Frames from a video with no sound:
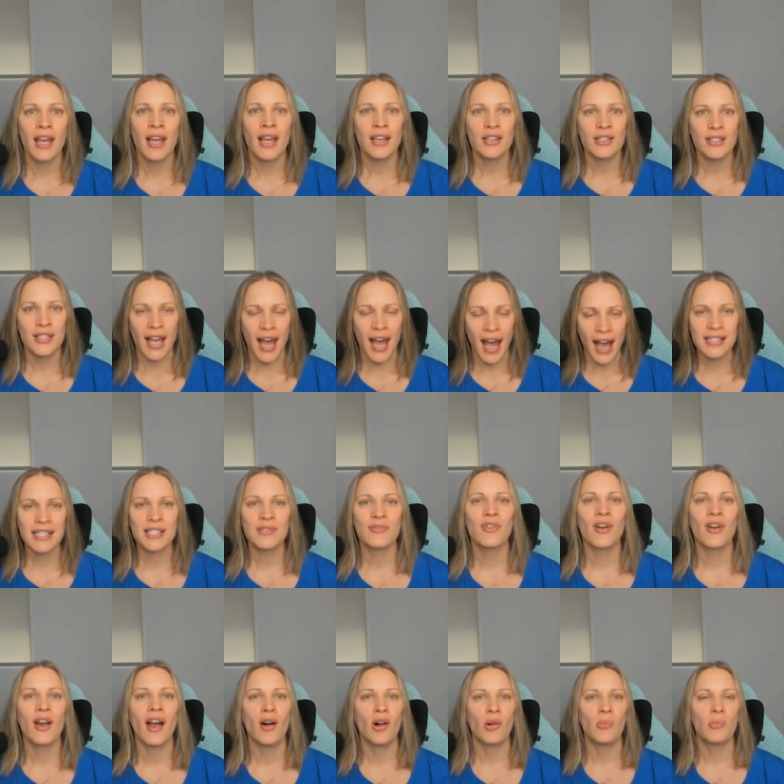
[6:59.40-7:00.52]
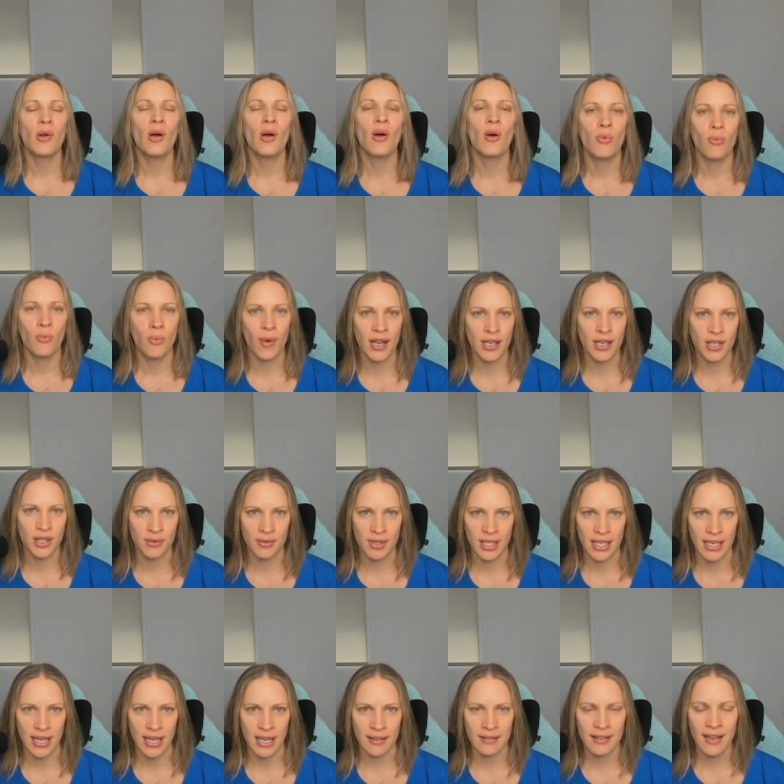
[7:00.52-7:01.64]
to ask for help when you need
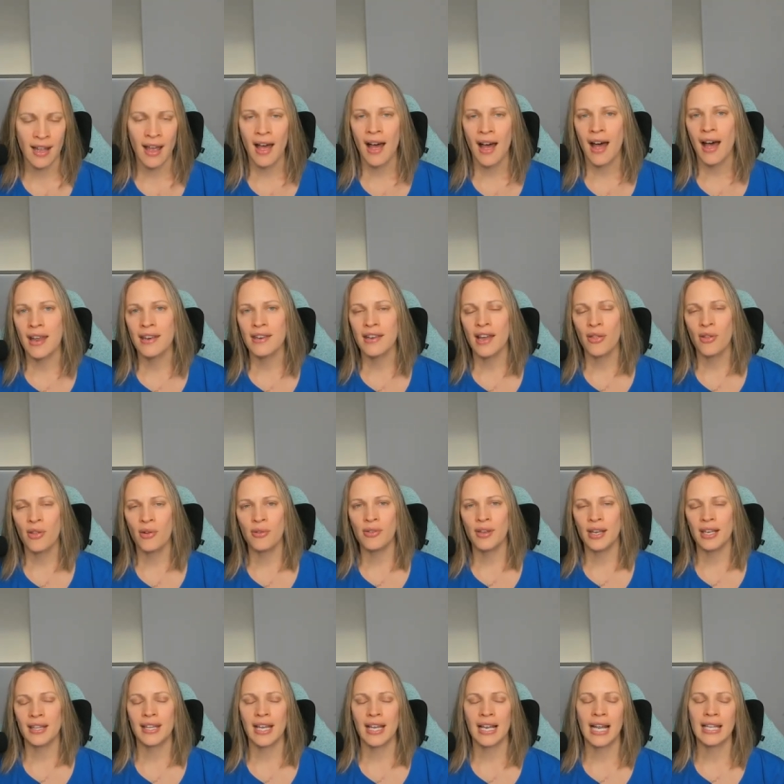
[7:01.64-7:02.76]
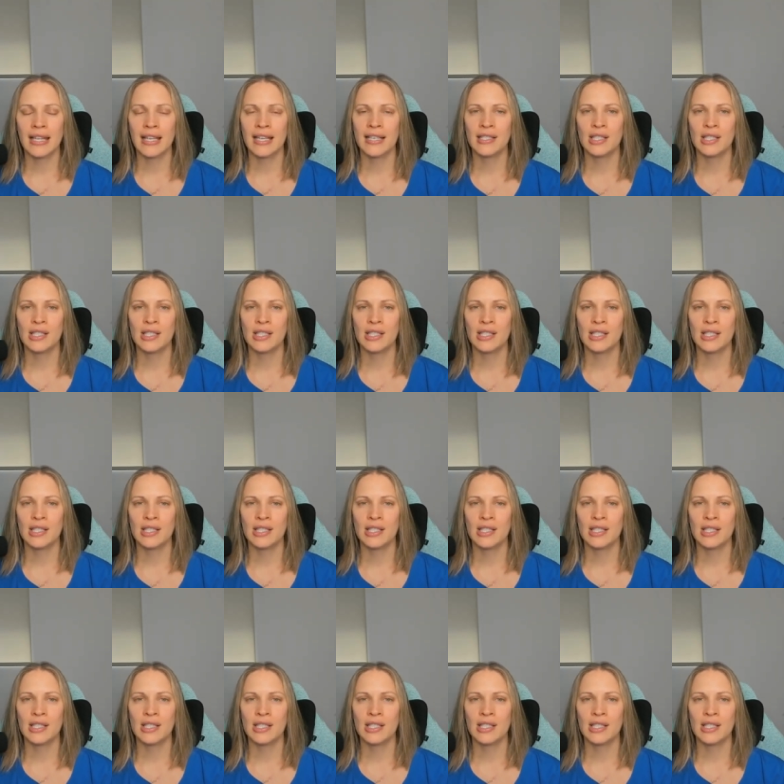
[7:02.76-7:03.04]
it. Another thing that I like to